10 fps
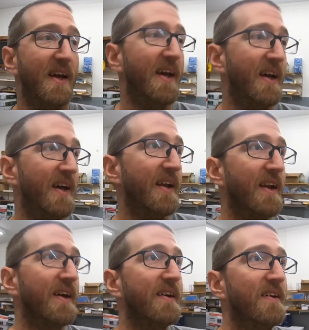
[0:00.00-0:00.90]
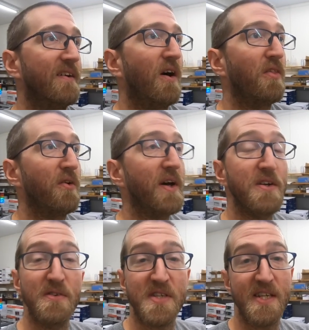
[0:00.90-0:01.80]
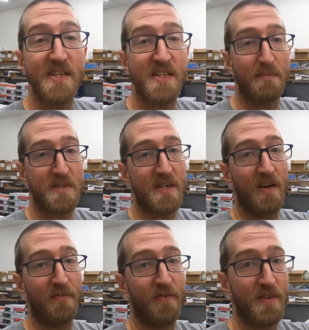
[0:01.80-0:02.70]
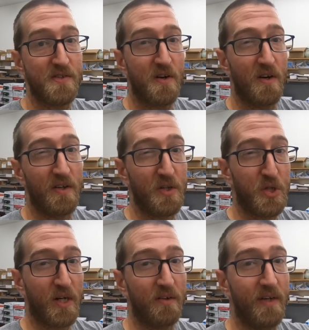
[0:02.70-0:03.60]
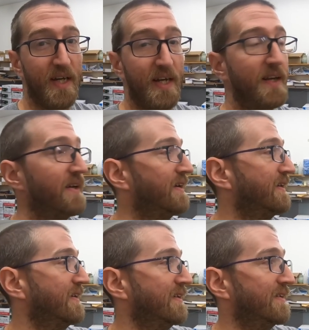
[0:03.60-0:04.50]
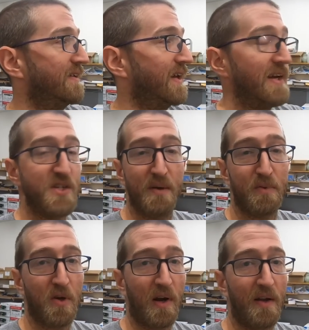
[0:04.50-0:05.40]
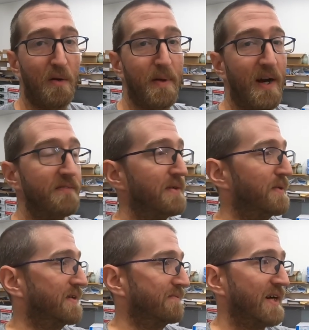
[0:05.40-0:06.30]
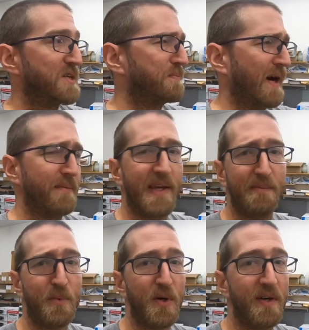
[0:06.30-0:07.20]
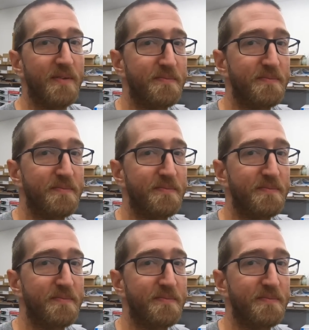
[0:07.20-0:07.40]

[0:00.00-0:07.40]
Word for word: And although I do see some stuff starting to trickle in, and I jumped on a little bit of it, but I should probably get more.